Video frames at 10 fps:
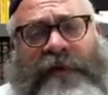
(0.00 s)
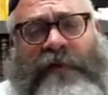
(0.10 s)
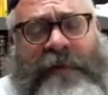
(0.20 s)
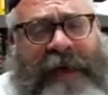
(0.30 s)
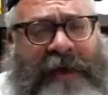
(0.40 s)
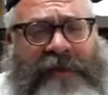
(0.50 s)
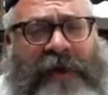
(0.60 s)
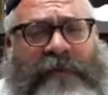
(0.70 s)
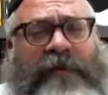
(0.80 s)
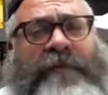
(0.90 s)
that we make a
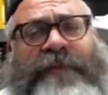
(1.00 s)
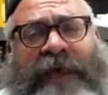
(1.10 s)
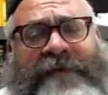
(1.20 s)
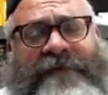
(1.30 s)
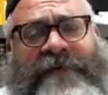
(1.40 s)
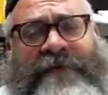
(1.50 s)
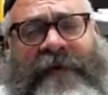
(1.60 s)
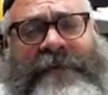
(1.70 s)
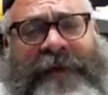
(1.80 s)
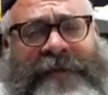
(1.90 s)
number of blessings
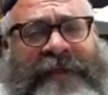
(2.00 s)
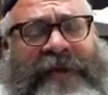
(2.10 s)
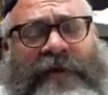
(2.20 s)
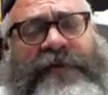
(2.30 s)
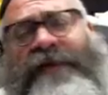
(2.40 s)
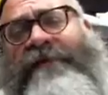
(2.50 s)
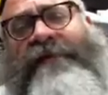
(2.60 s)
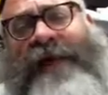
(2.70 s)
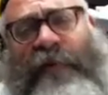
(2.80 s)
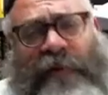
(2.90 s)
about the little things
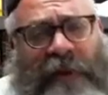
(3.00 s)
in our